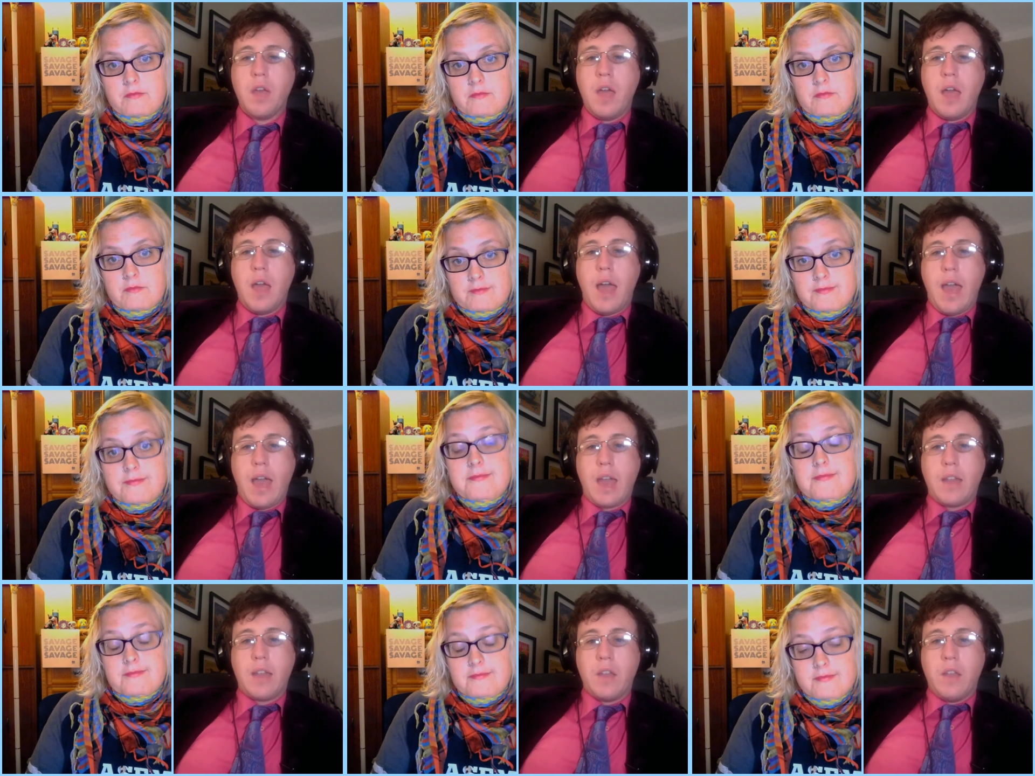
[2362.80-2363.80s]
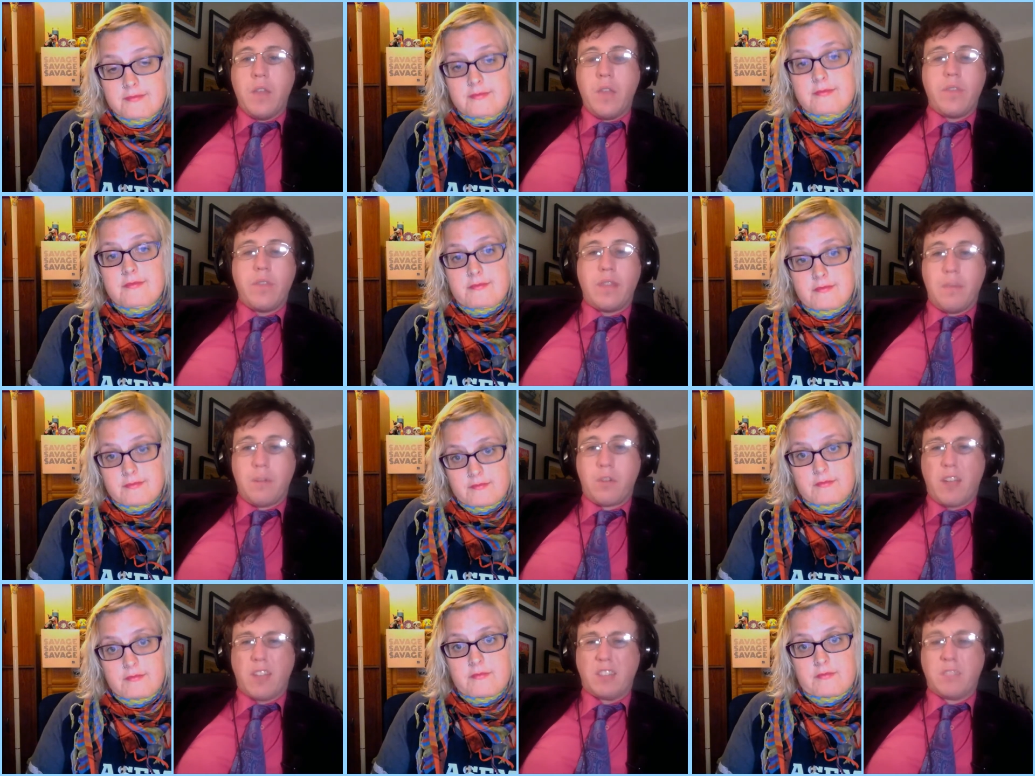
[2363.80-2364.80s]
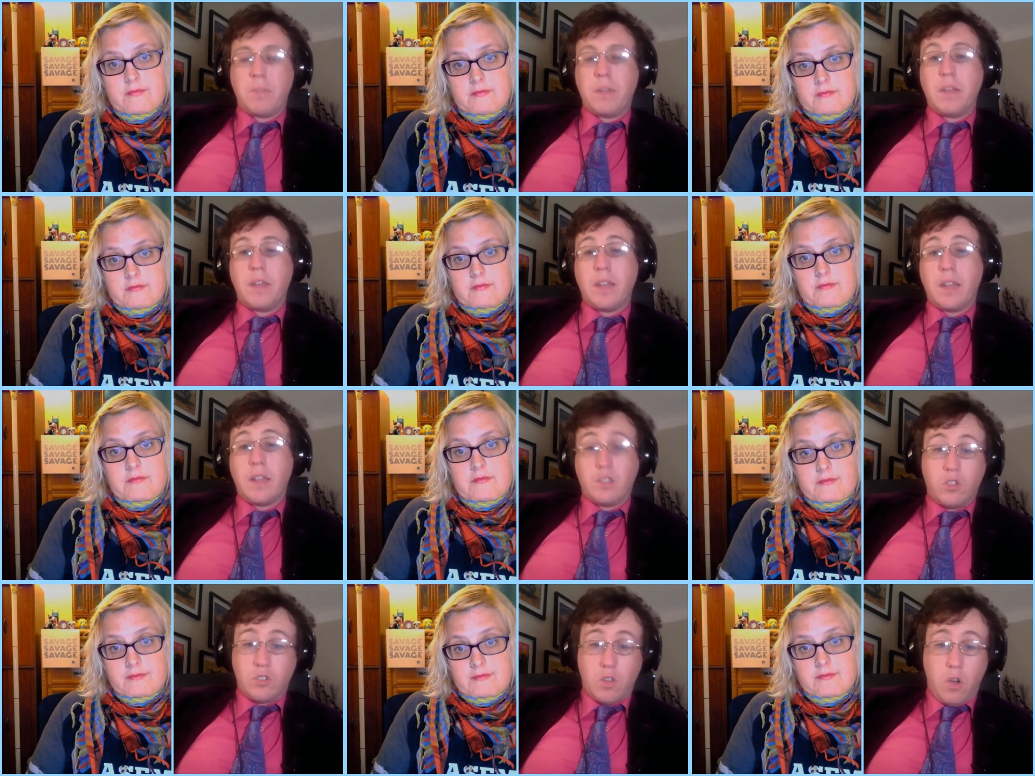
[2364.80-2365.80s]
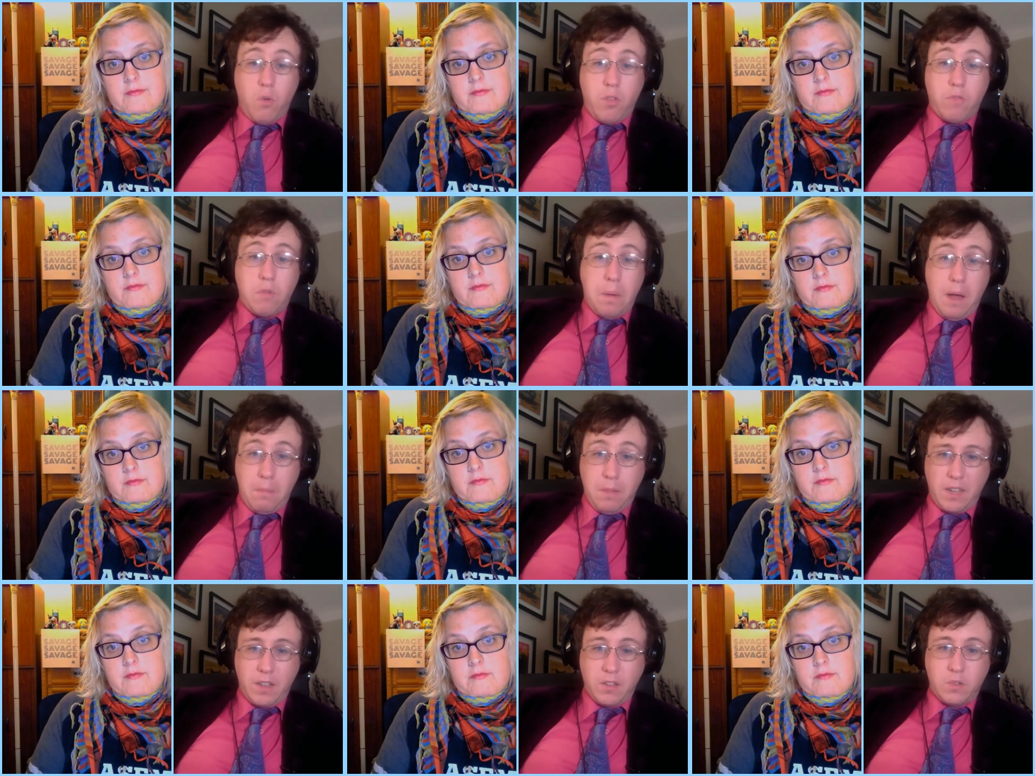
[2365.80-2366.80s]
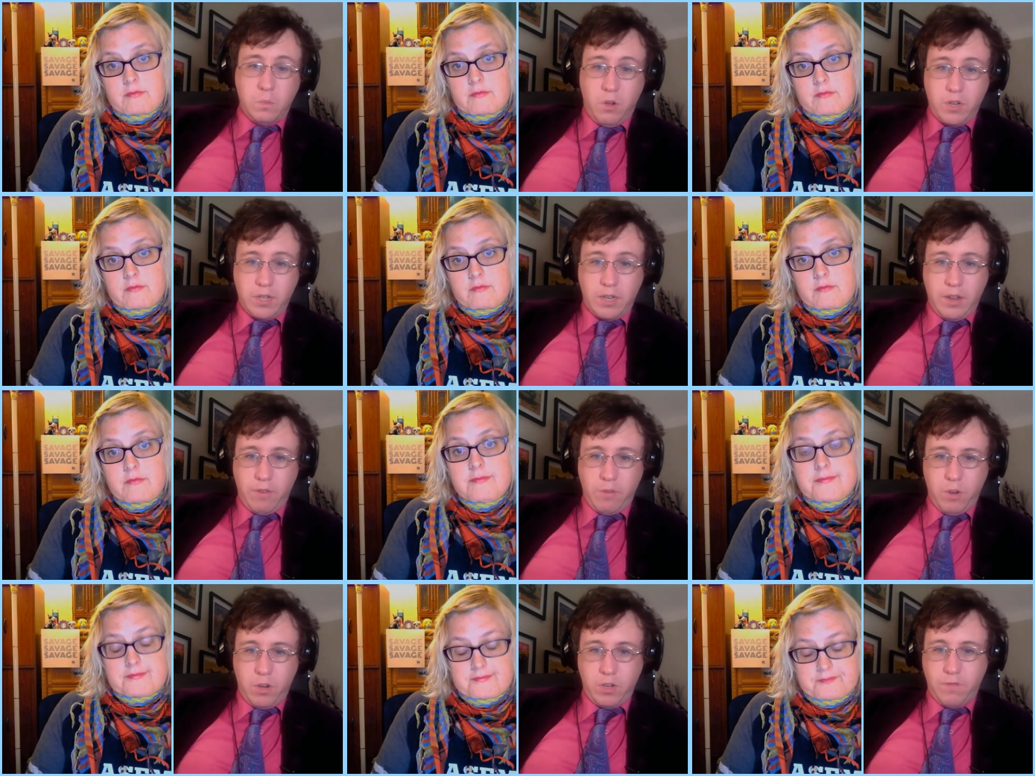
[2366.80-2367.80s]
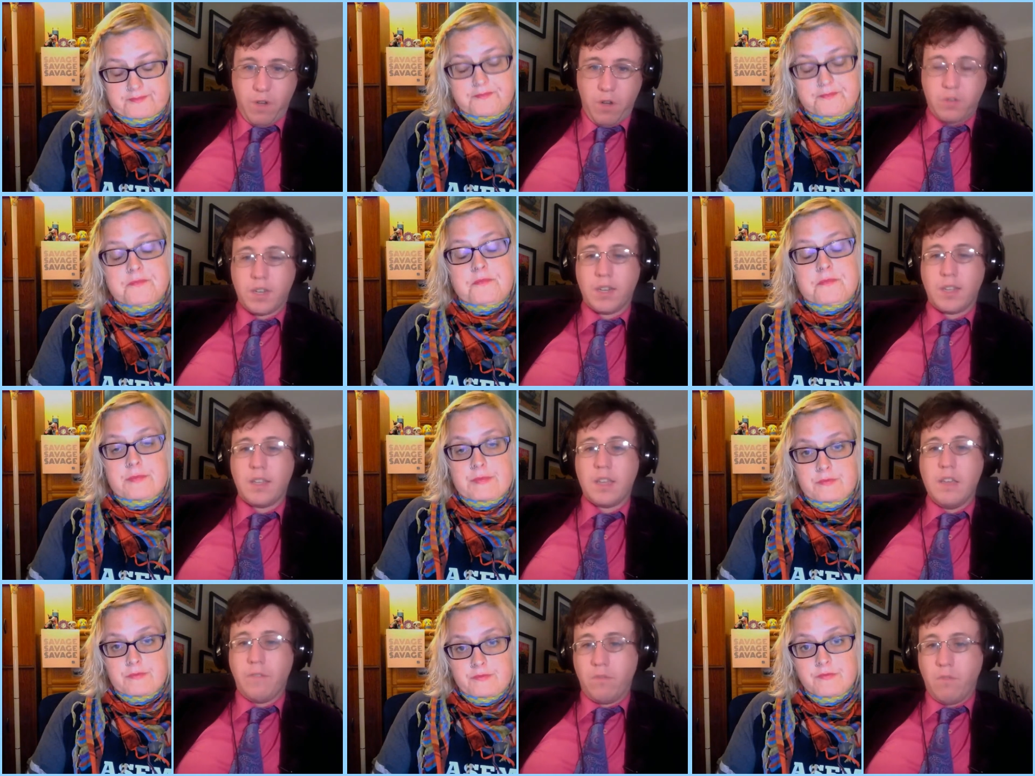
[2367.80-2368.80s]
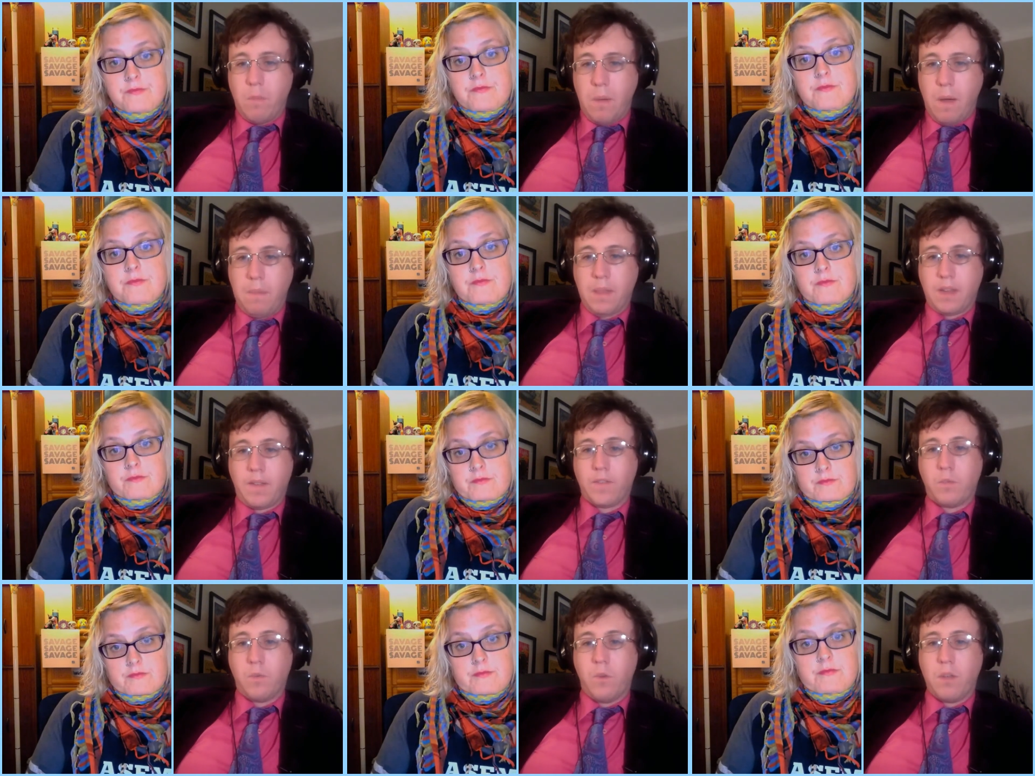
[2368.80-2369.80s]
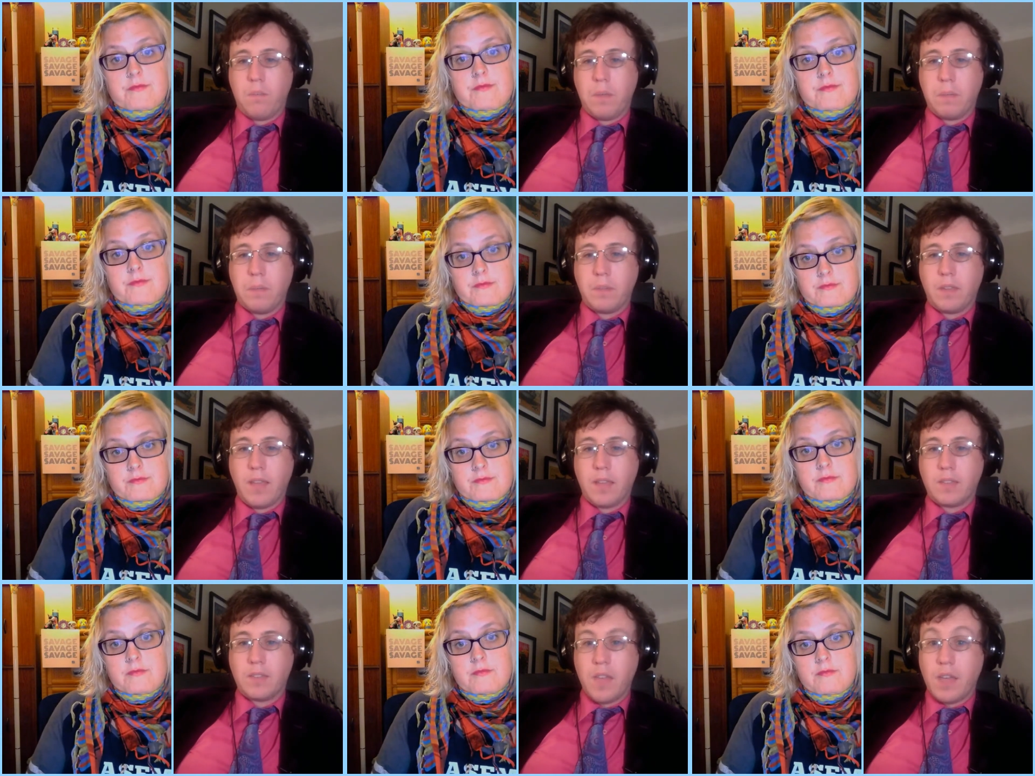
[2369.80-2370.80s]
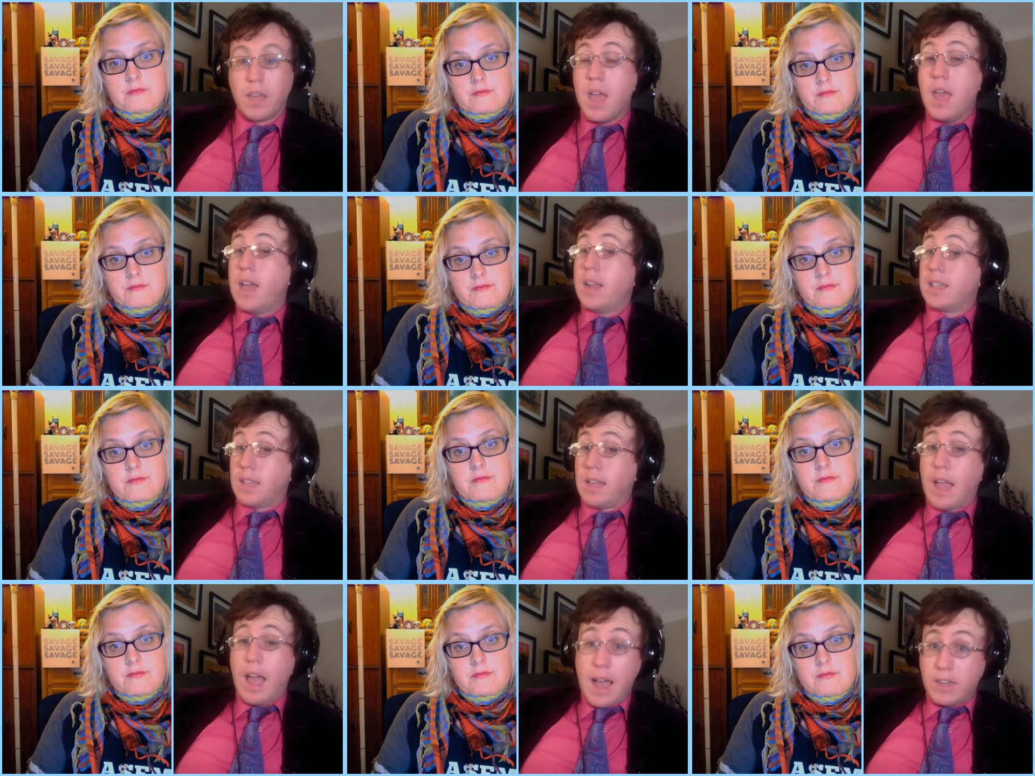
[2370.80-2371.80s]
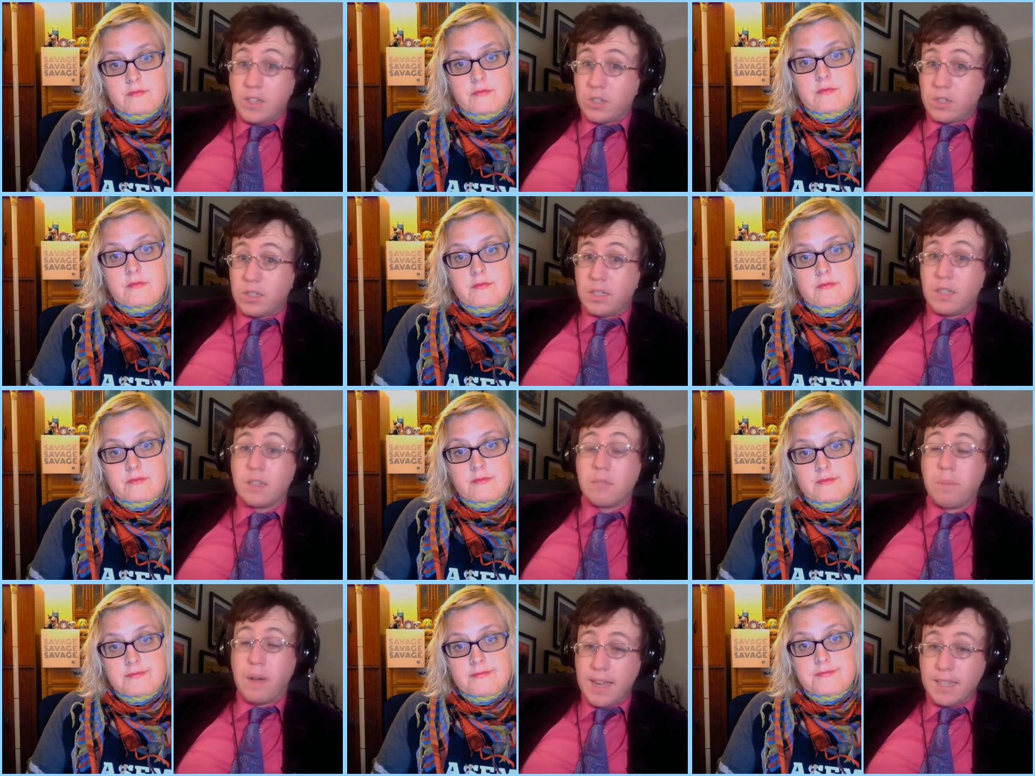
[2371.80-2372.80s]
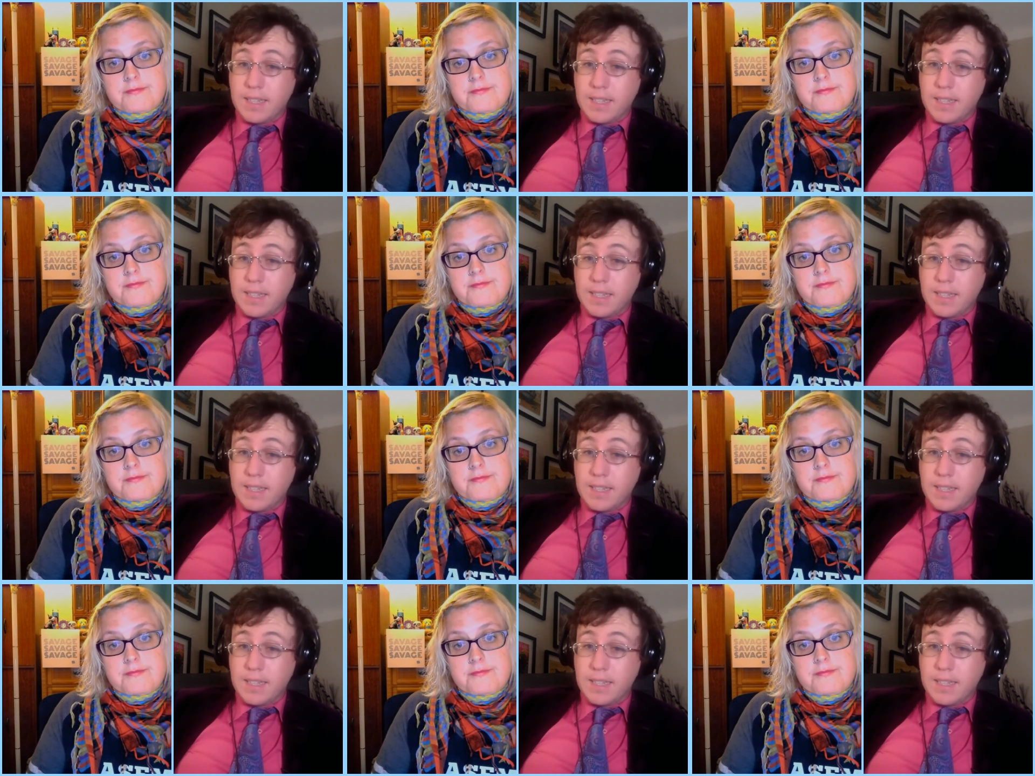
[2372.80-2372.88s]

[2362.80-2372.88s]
Speaker 1: And the Democrats spinning it as just, oh, the Republicans wanted everyone to vote and the evil Republicans wanted people to get sick. And it's like, actually, the Biden